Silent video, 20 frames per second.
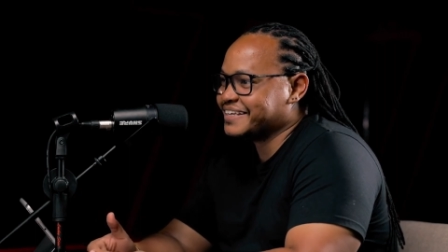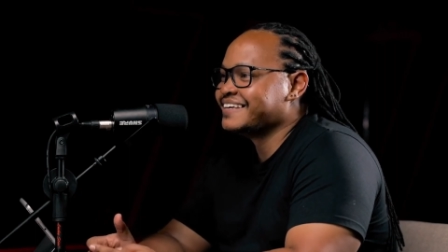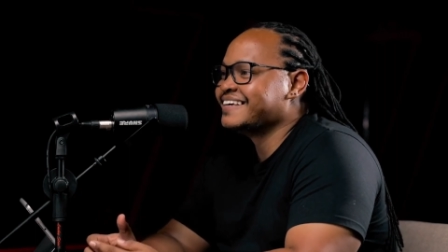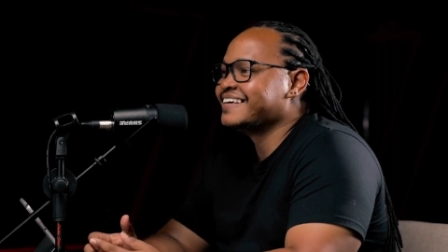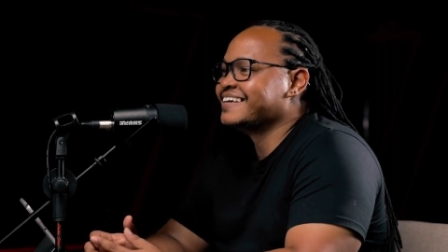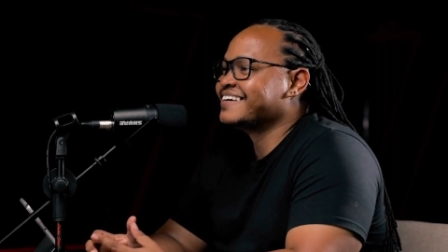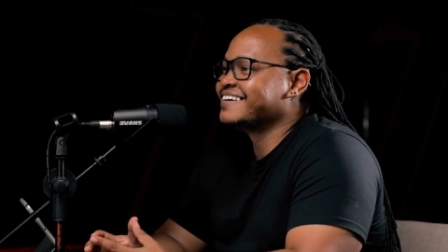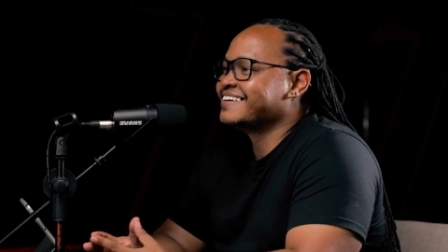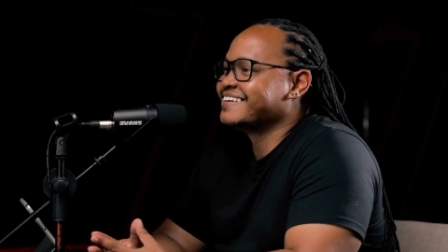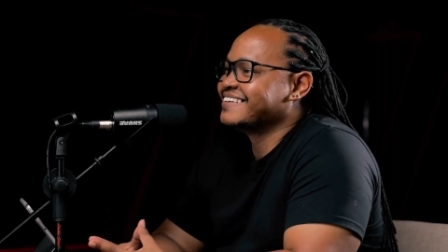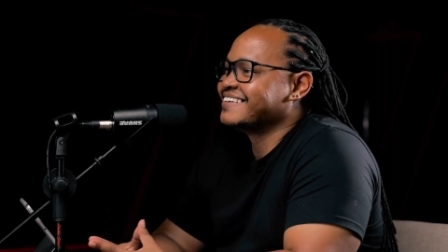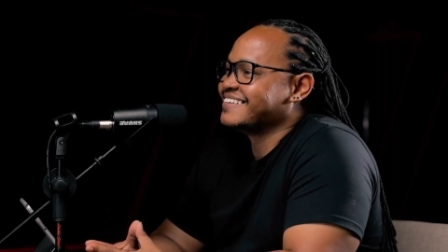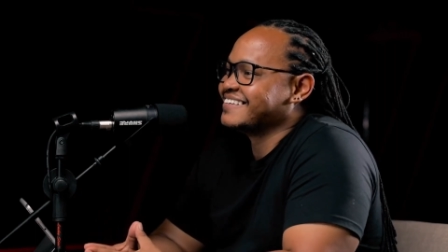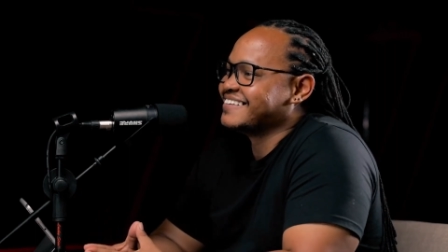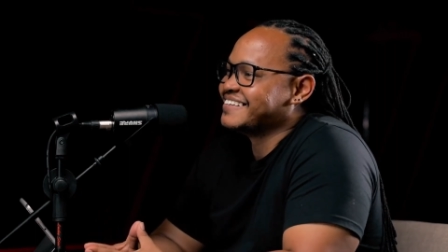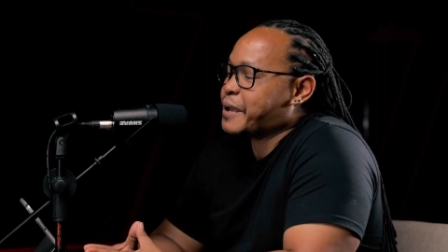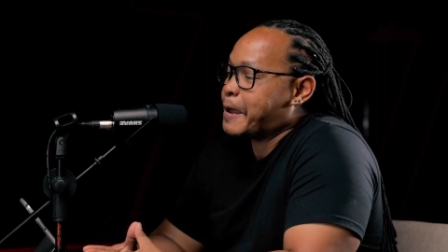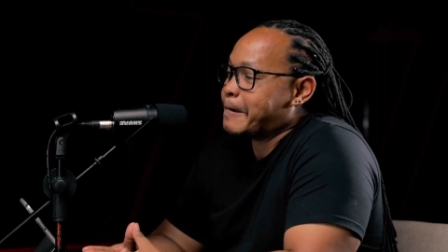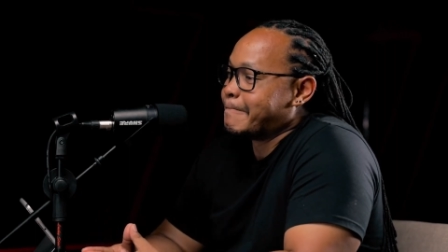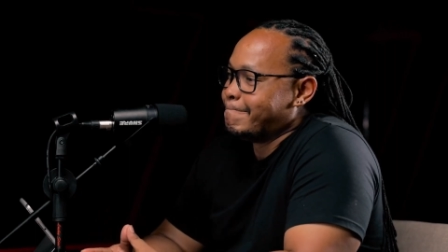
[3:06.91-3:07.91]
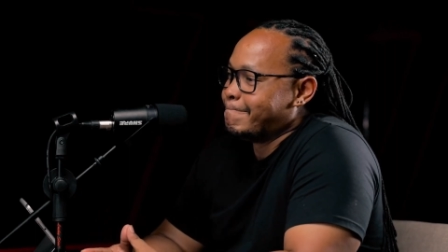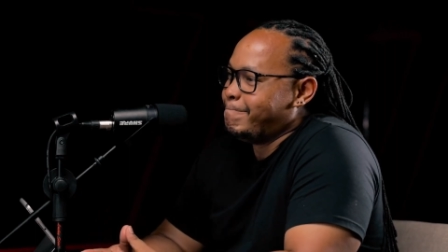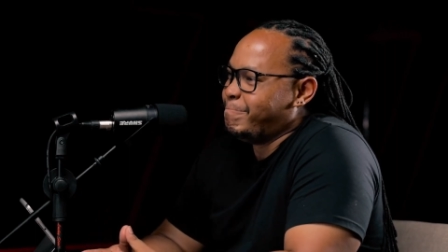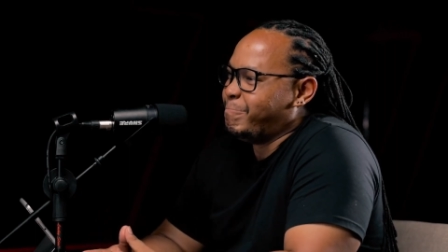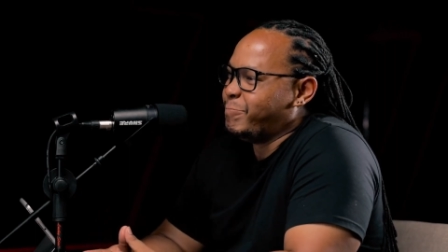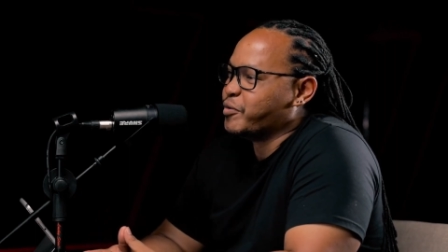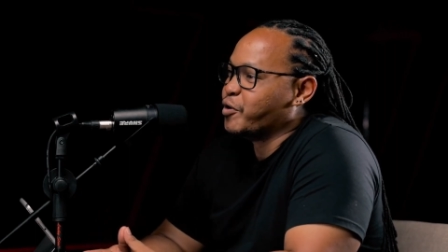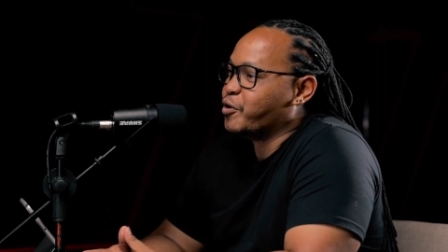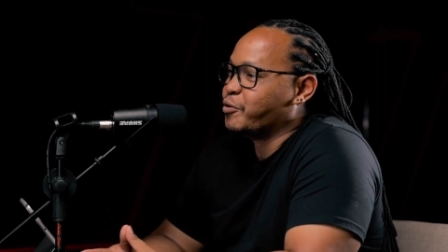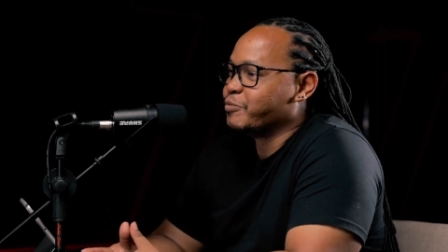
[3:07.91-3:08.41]
Exactly, that's how I look mm, at
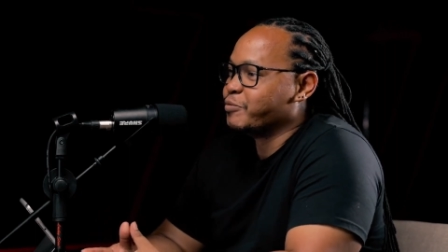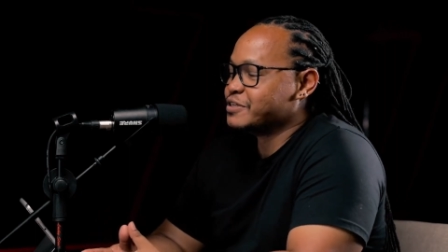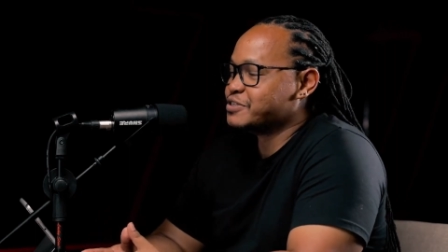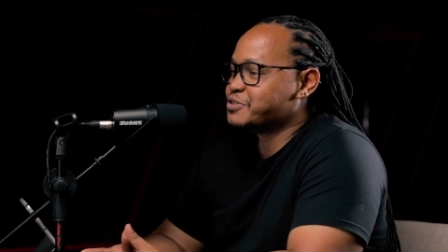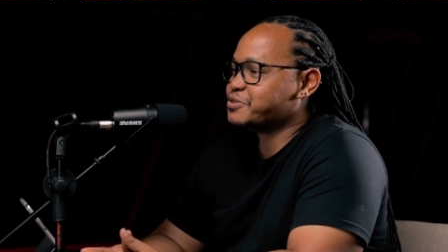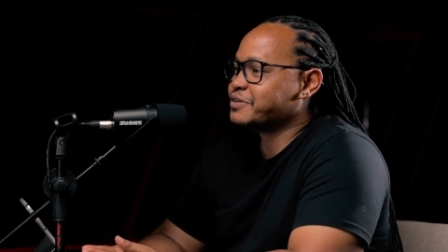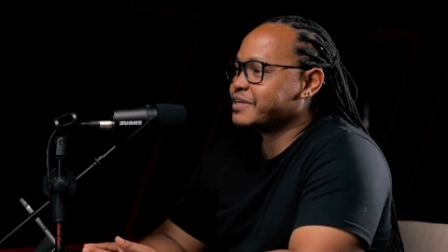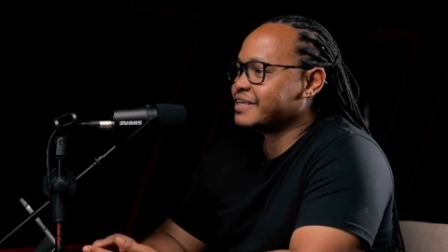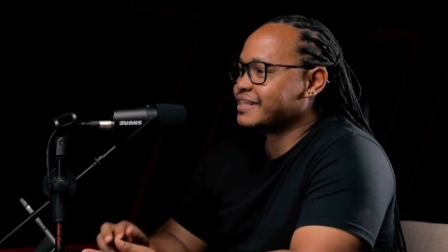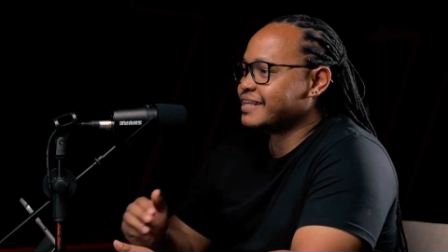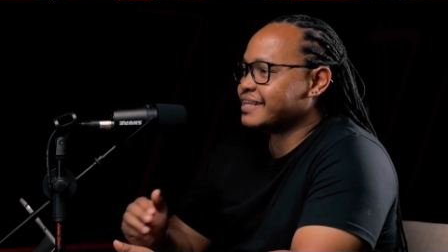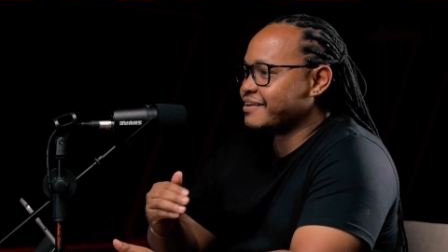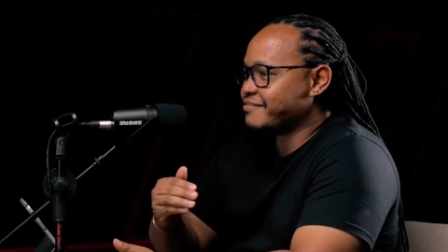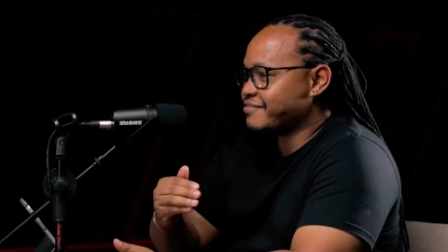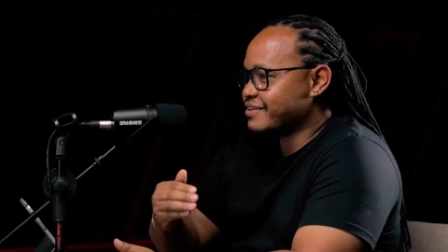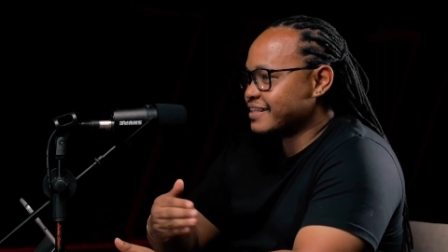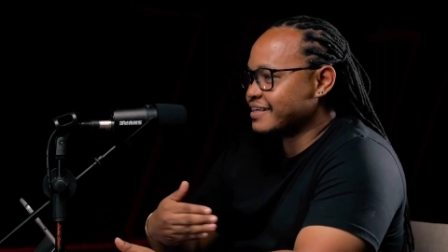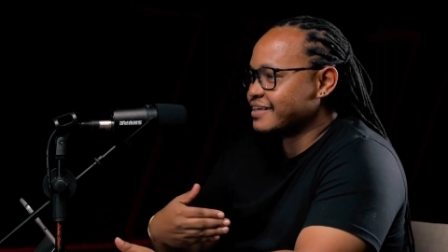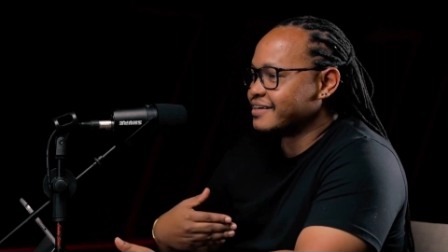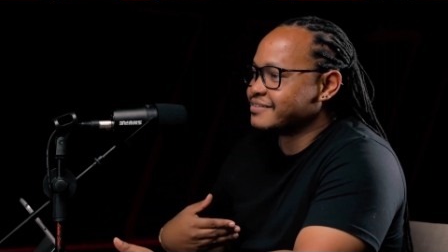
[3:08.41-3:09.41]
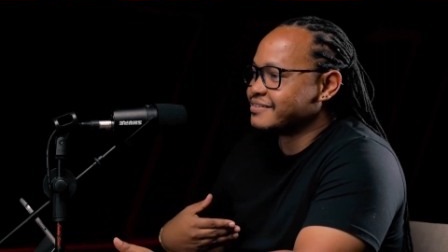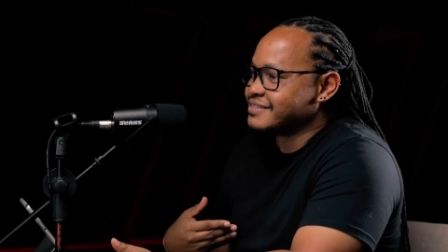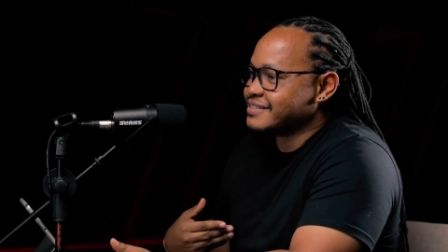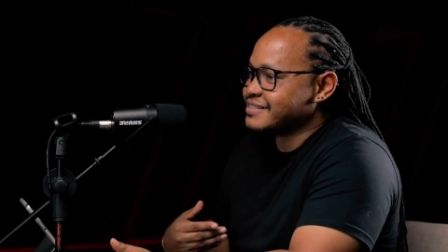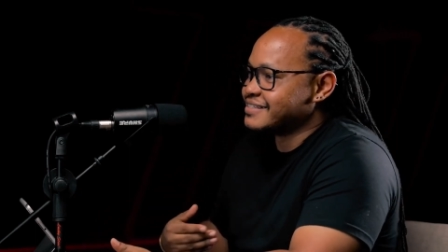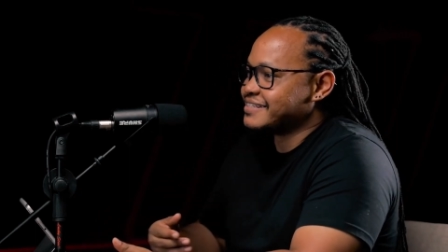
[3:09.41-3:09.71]
it. On and then everything else.